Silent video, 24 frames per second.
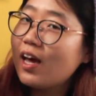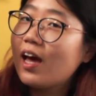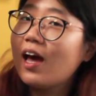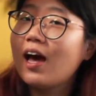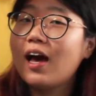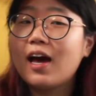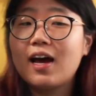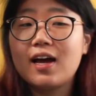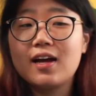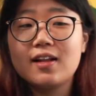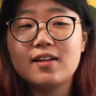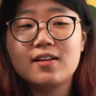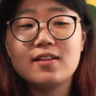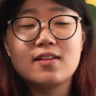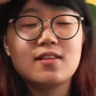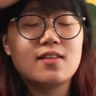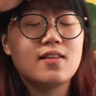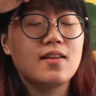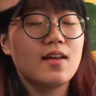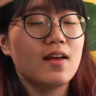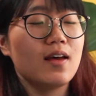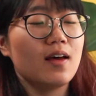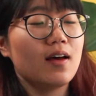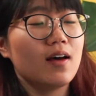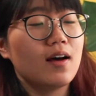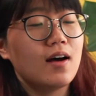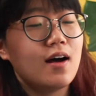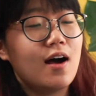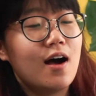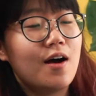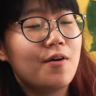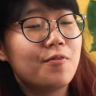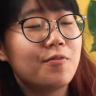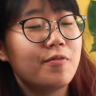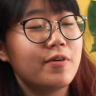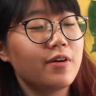and
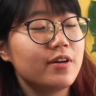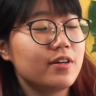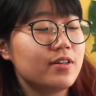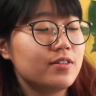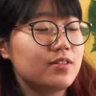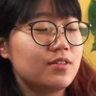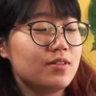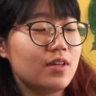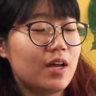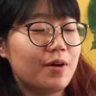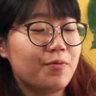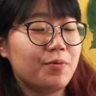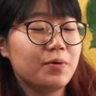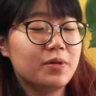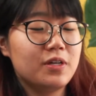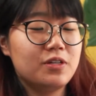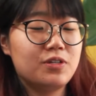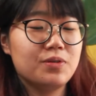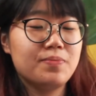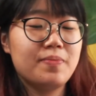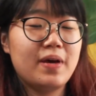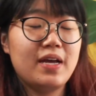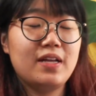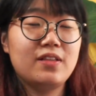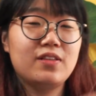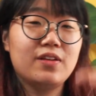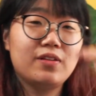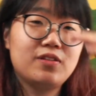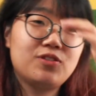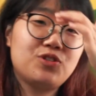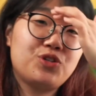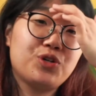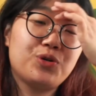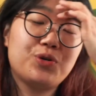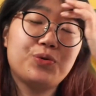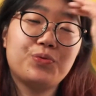I wanted to make the
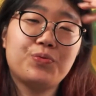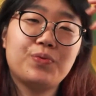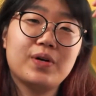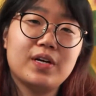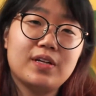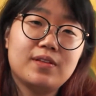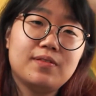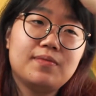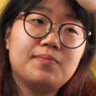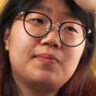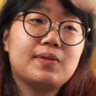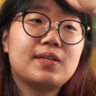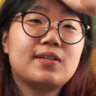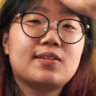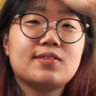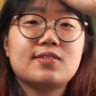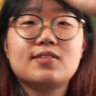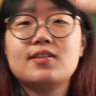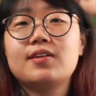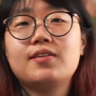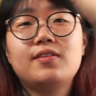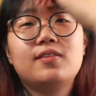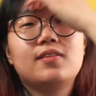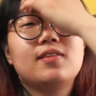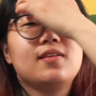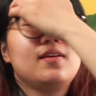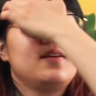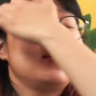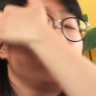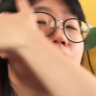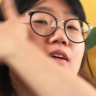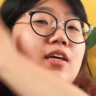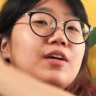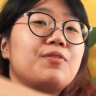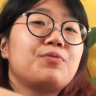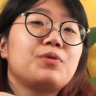short one because I
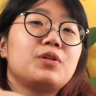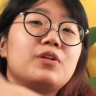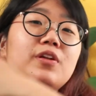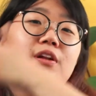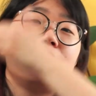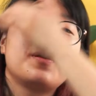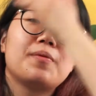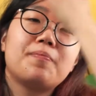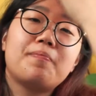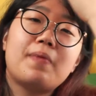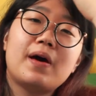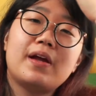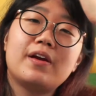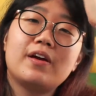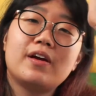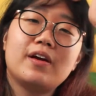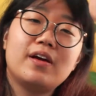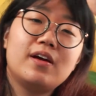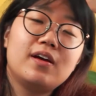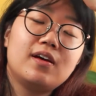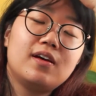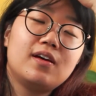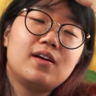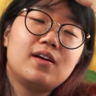think it would look better